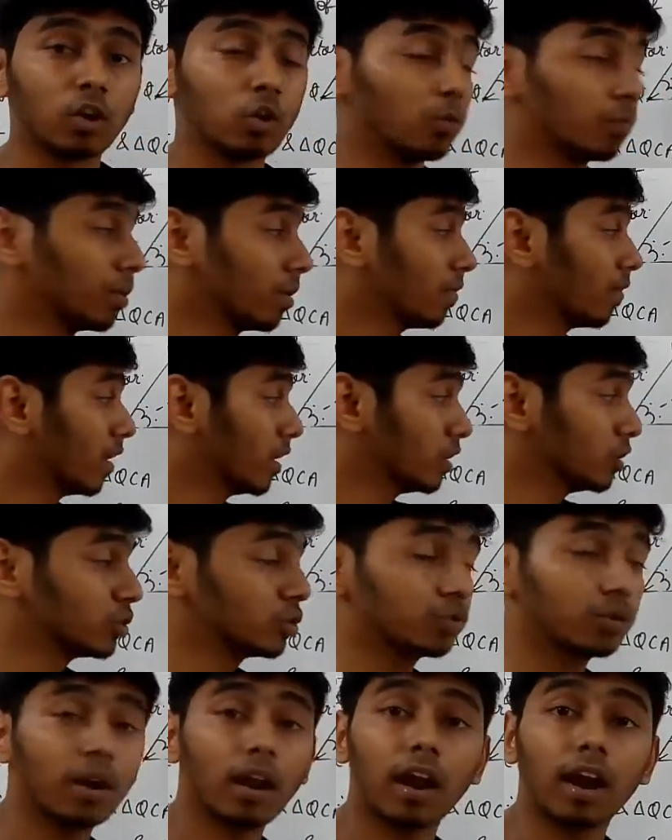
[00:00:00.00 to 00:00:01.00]
I hope you have
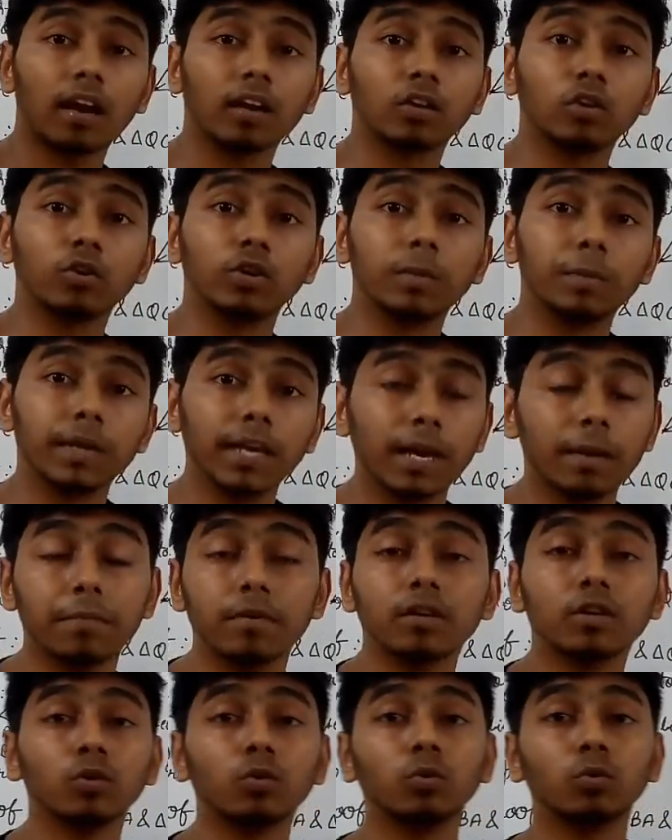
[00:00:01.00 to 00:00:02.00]
understood and you will be
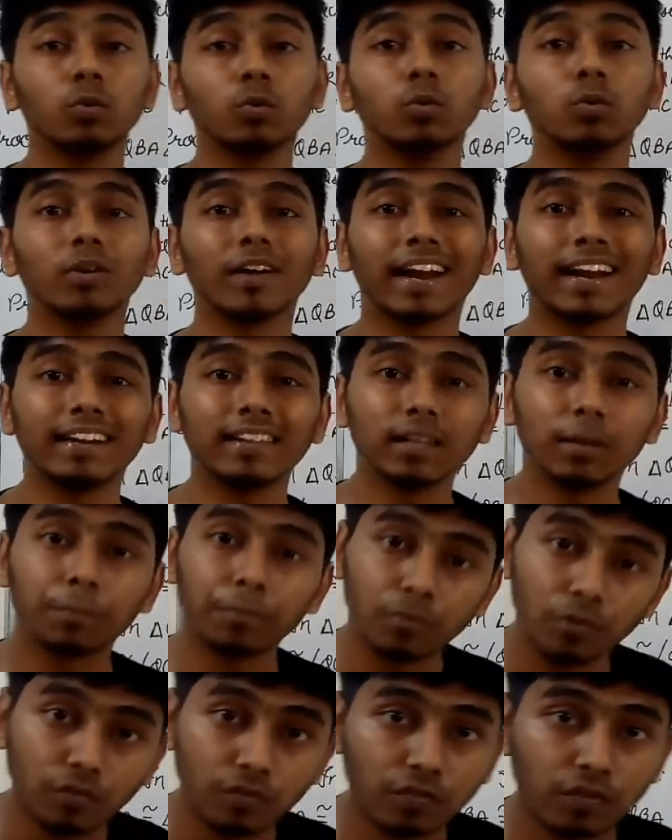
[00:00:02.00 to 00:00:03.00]
able to write the
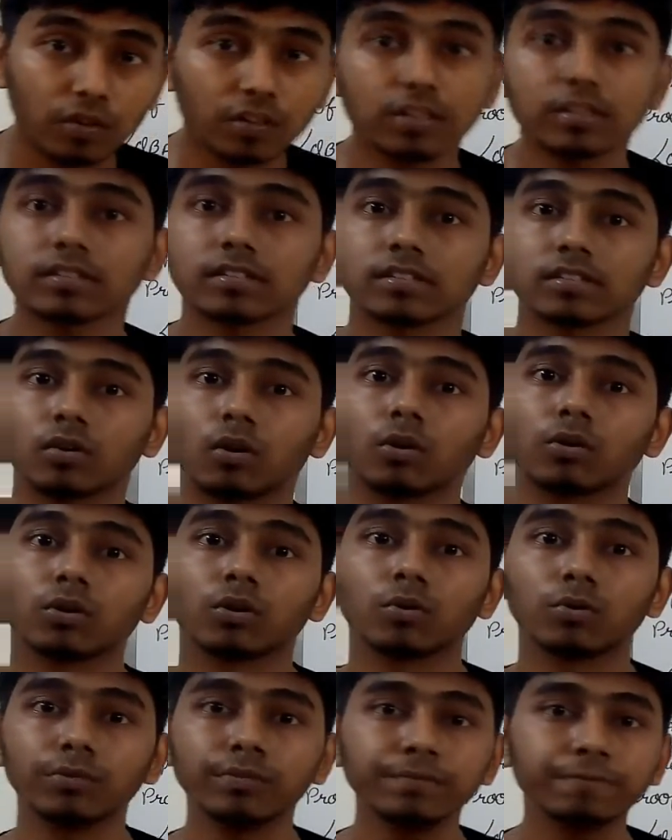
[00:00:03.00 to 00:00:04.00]
proof for this on
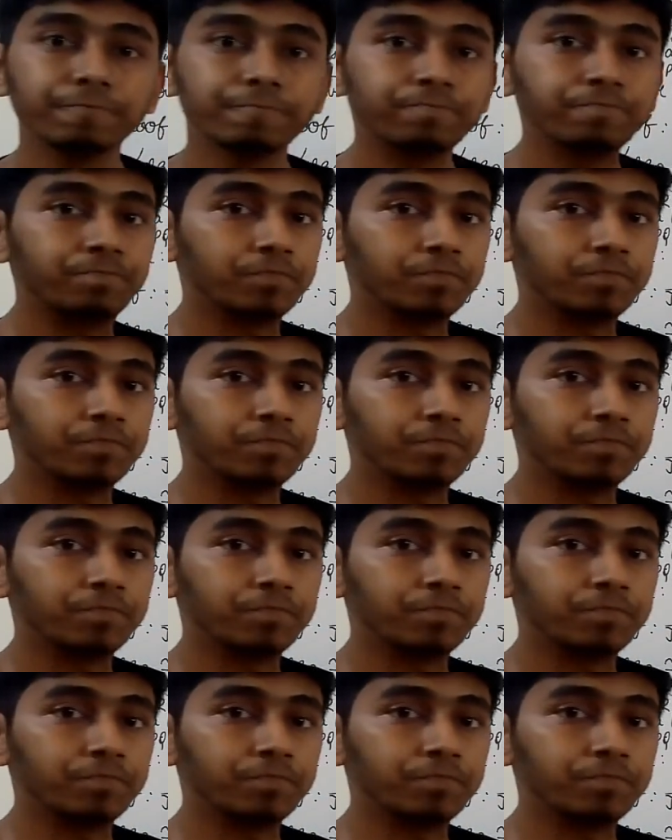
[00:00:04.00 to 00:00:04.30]
your own.